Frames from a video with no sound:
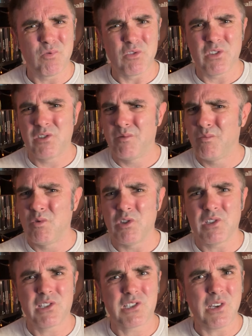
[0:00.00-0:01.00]
there's
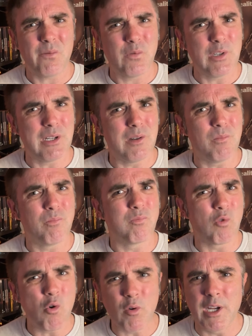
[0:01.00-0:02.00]
just something
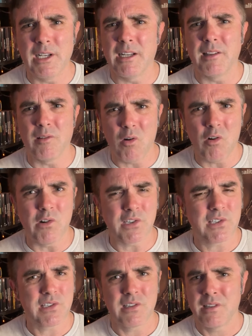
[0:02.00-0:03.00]
broken and
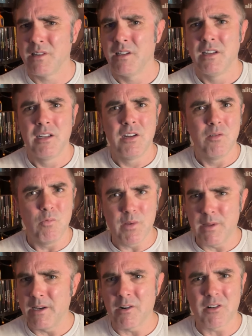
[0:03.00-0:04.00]
lost
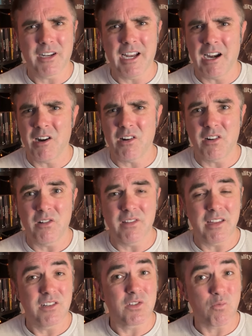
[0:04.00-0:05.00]
within her character
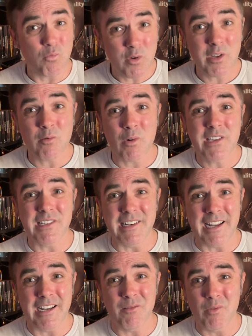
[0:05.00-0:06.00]
that just really
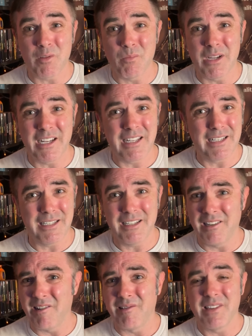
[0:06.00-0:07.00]
resonated with me. And,
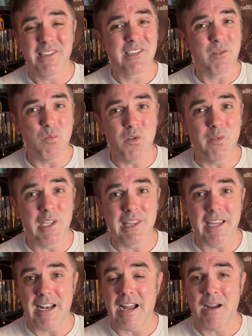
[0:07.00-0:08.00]
you know, this is a movie
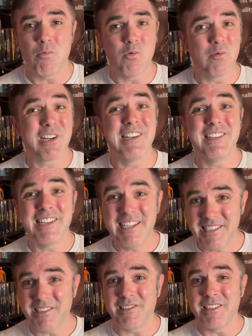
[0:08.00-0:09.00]
that I will
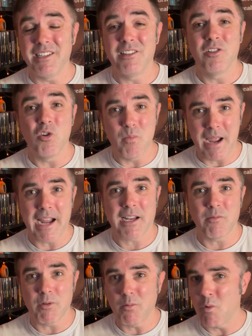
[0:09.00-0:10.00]
continually go back and
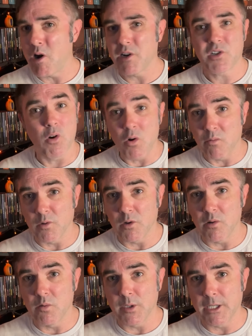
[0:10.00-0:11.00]
rewatch over and over